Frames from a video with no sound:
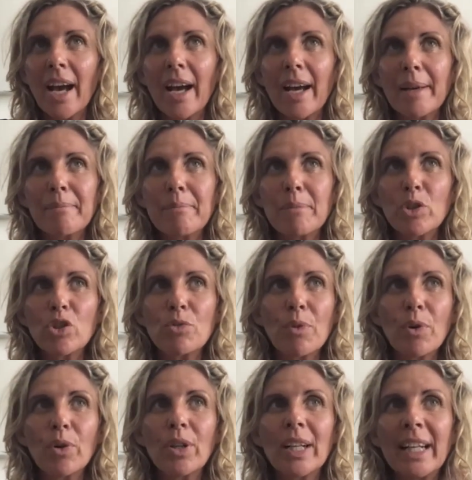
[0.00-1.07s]
I'm much
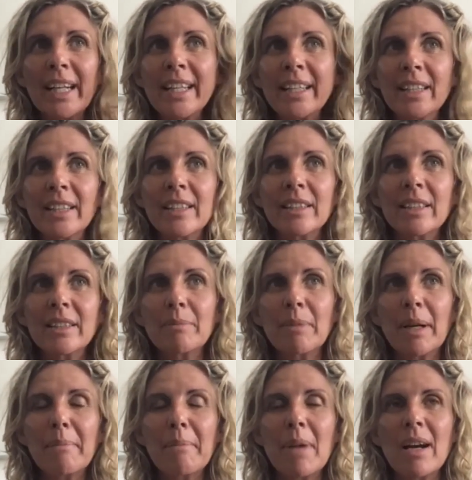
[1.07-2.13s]
more clear in
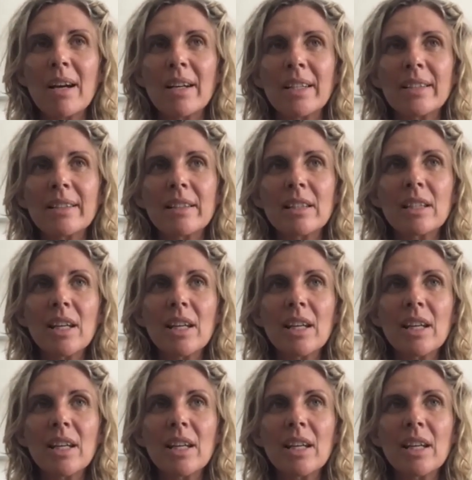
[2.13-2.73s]
my mind.